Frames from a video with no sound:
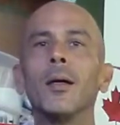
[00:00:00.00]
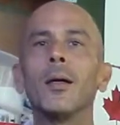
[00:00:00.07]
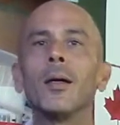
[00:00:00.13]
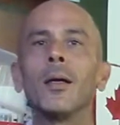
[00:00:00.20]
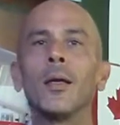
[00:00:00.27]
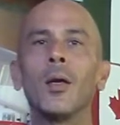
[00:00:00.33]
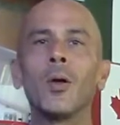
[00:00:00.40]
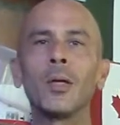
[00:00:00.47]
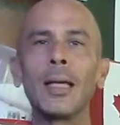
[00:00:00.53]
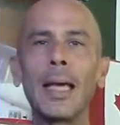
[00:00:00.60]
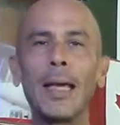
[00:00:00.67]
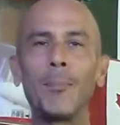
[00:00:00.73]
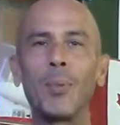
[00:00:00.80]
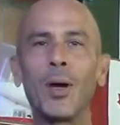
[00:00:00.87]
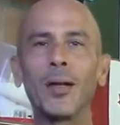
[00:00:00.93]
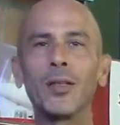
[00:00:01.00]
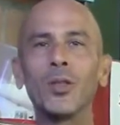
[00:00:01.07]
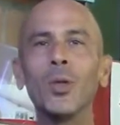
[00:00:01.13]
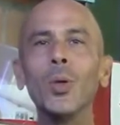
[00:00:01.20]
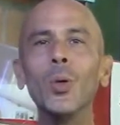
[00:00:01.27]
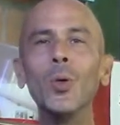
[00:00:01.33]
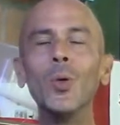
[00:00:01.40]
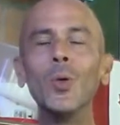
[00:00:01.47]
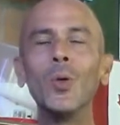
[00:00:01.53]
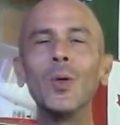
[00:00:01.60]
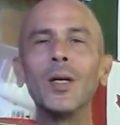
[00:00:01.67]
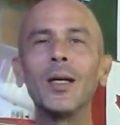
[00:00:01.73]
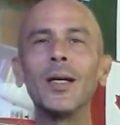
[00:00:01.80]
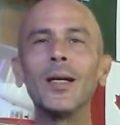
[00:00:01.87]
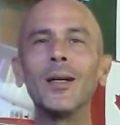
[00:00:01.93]
Okay, part
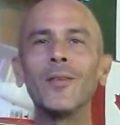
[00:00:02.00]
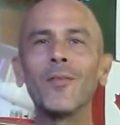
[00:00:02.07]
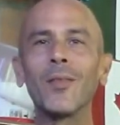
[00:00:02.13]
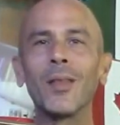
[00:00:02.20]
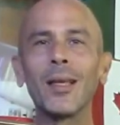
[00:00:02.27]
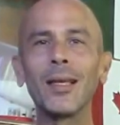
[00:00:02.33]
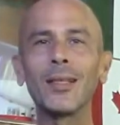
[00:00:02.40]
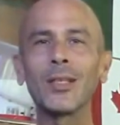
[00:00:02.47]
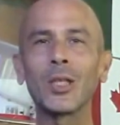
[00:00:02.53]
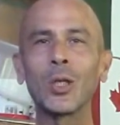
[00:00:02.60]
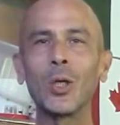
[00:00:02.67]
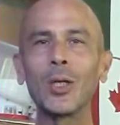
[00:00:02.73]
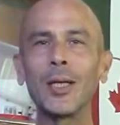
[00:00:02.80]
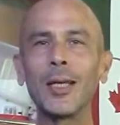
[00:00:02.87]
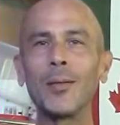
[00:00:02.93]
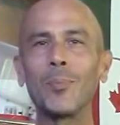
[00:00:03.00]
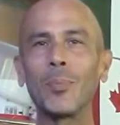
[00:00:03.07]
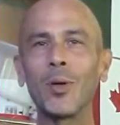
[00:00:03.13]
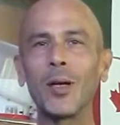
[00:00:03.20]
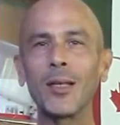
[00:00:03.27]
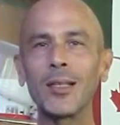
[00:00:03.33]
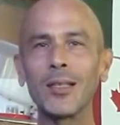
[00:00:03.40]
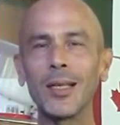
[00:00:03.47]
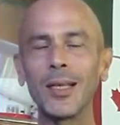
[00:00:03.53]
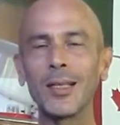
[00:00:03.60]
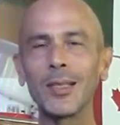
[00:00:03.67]
2 of this cooking process